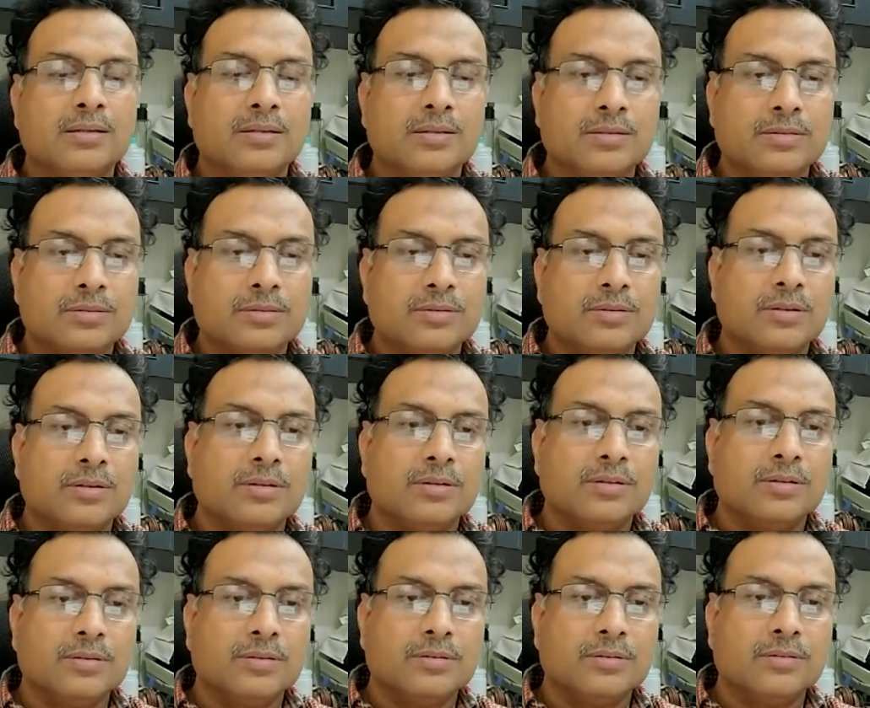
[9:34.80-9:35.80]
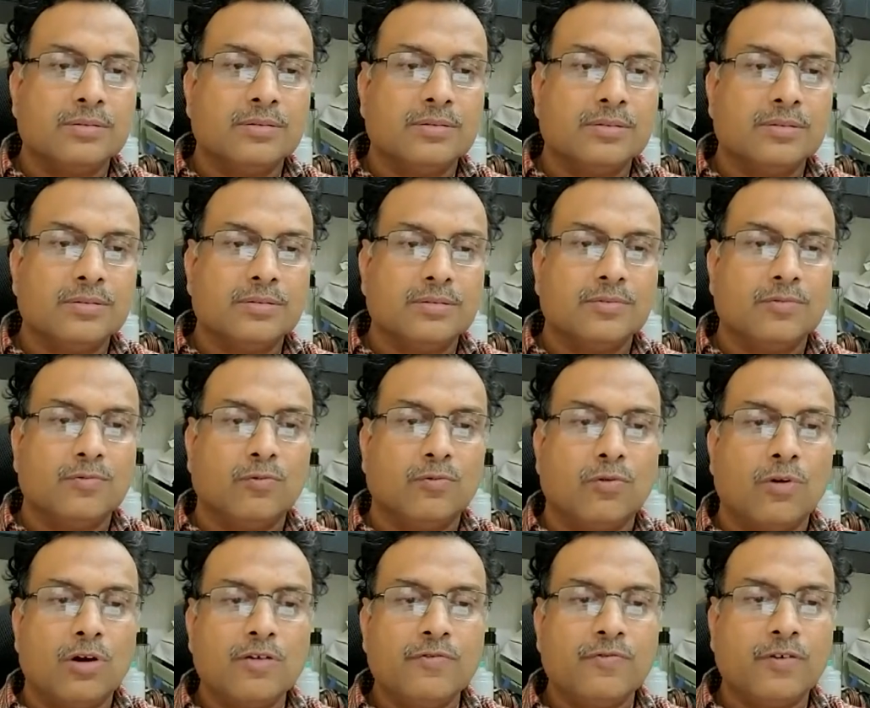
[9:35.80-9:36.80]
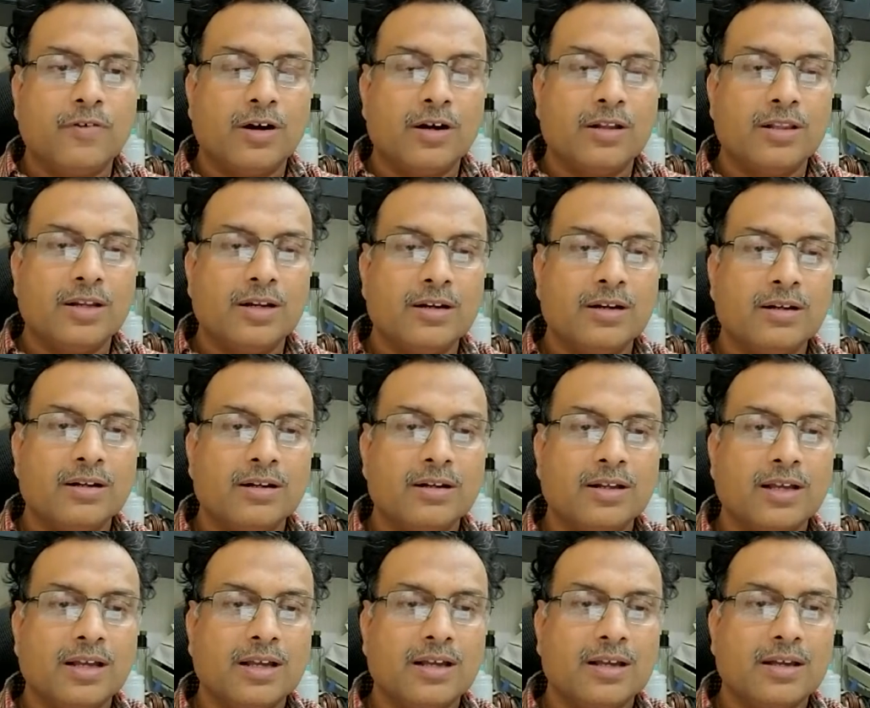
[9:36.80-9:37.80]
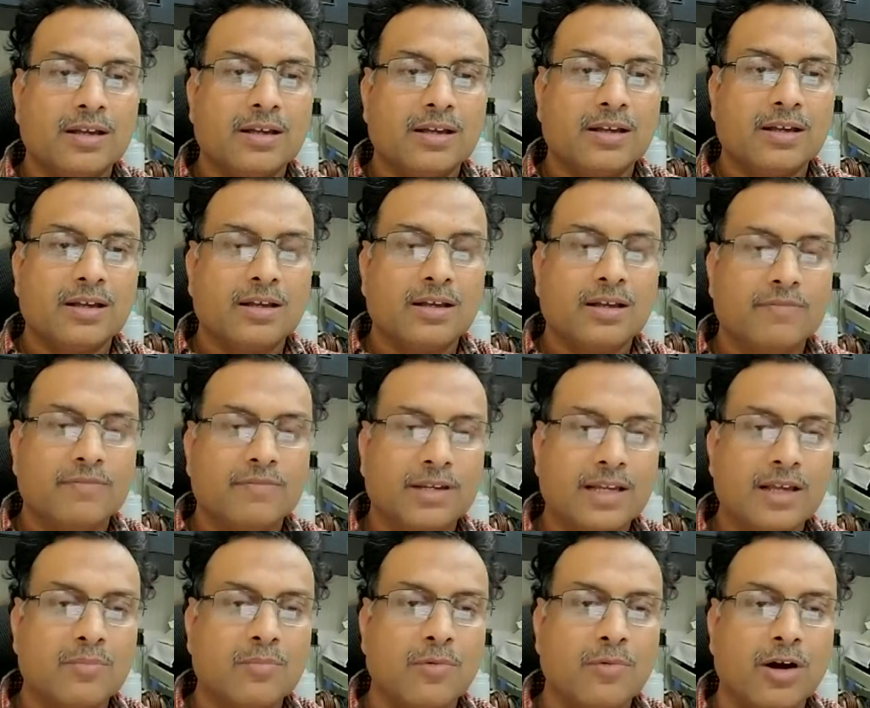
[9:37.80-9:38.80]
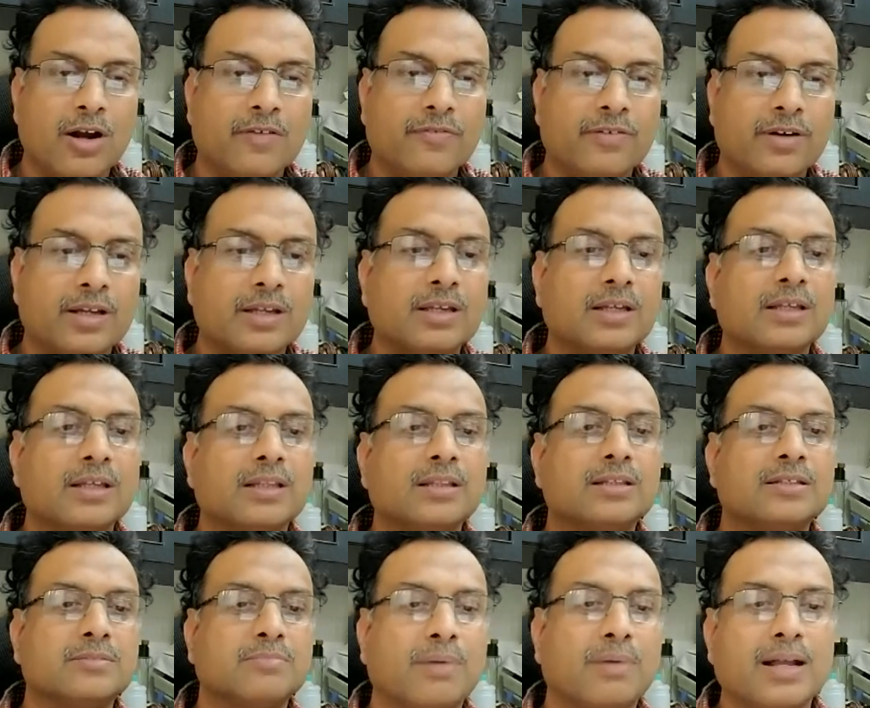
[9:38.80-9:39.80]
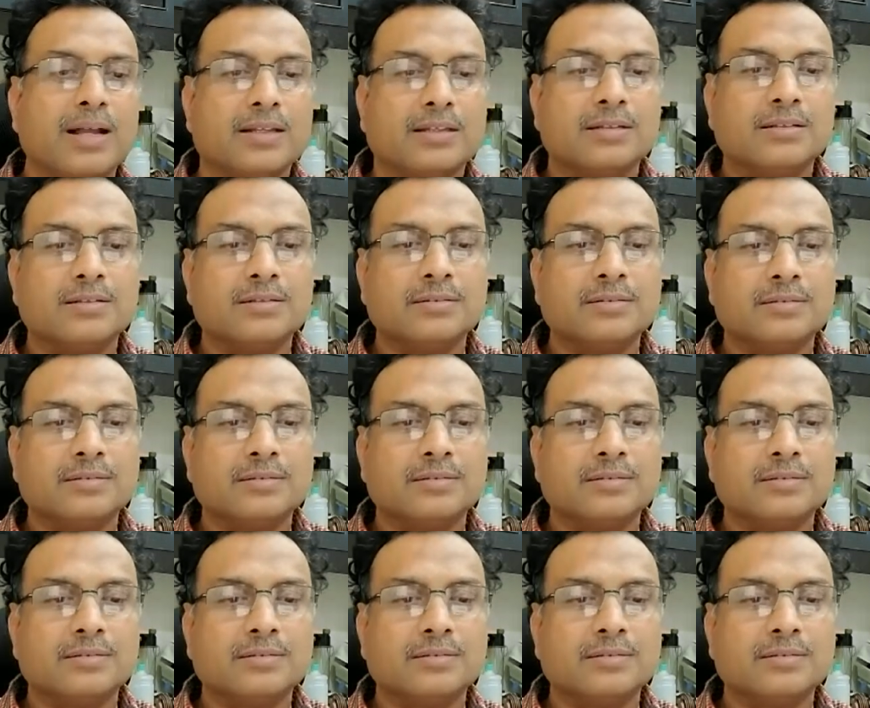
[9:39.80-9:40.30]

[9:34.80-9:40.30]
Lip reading: So what further we can modify in this branch?